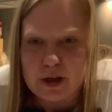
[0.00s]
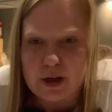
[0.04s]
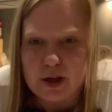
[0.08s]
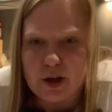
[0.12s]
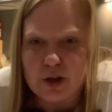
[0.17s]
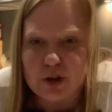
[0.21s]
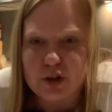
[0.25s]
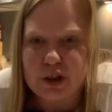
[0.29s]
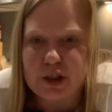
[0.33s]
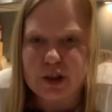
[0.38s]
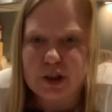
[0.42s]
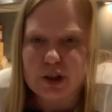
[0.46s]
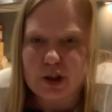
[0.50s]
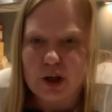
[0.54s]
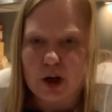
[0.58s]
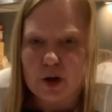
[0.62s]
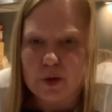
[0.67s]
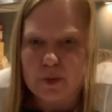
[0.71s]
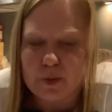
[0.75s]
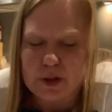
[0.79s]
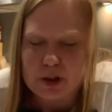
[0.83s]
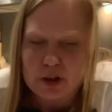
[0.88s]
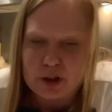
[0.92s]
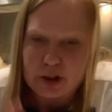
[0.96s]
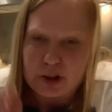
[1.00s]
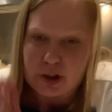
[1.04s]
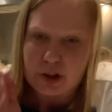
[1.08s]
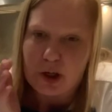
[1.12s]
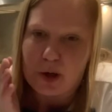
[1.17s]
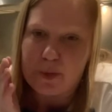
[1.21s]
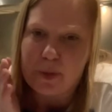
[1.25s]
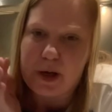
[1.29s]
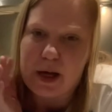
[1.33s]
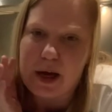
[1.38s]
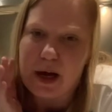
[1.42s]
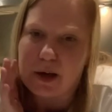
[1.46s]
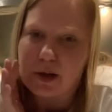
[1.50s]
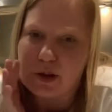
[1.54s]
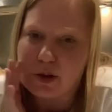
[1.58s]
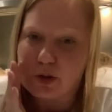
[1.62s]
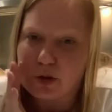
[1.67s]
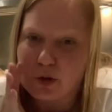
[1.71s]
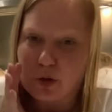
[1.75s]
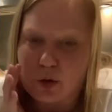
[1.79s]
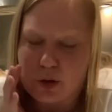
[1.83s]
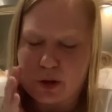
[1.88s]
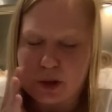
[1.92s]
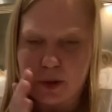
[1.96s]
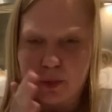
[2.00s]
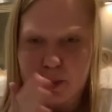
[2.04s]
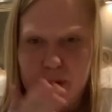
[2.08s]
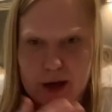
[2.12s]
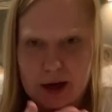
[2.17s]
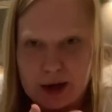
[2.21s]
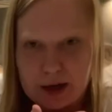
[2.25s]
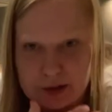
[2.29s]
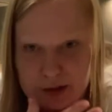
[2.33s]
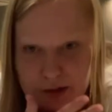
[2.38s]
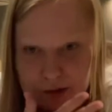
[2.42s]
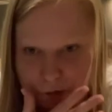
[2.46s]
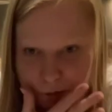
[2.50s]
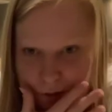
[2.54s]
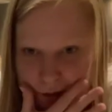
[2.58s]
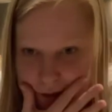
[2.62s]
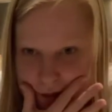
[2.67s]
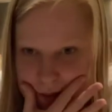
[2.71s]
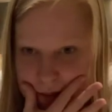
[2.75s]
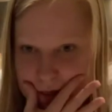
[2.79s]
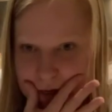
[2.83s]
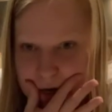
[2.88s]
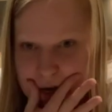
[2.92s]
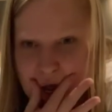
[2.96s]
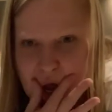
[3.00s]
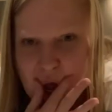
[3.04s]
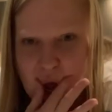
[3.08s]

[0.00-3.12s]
She showed me how to cook the pasta in here,